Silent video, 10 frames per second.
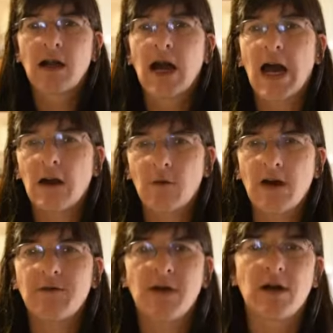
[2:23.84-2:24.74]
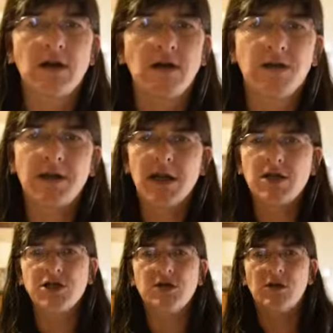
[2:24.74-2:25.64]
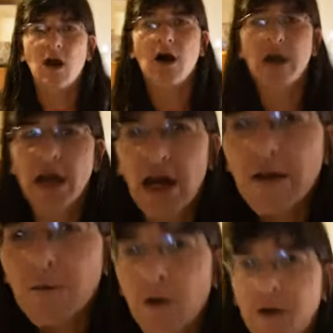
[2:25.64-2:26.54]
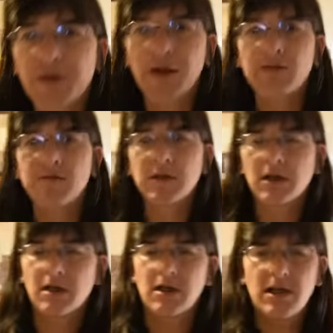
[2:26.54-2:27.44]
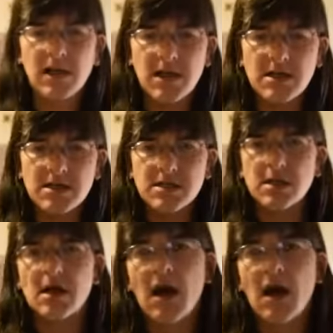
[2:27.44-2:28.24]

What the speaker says: However, the issue that I have with them is